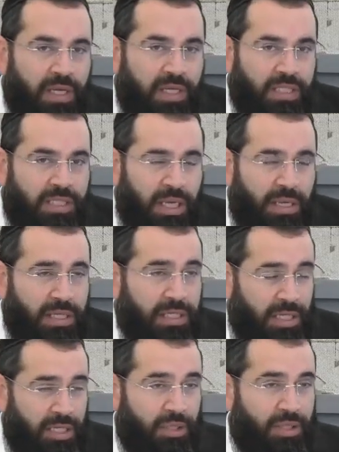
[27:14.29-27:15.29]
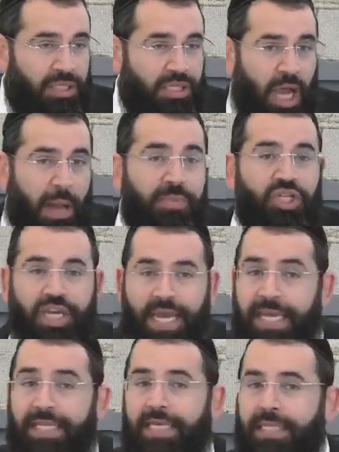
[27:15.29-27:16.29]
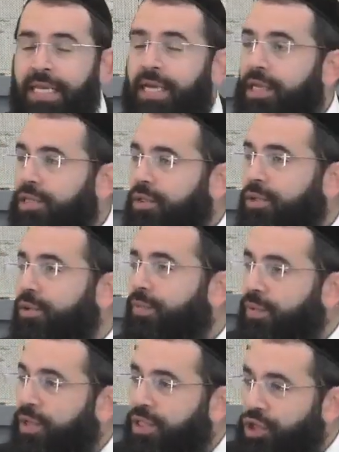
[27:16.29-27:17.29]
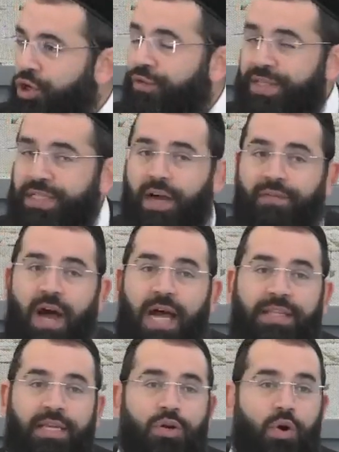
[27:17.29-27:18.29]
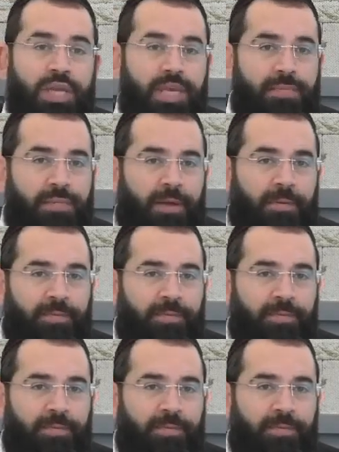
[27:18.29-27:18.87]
subjugated to service of other Goyim.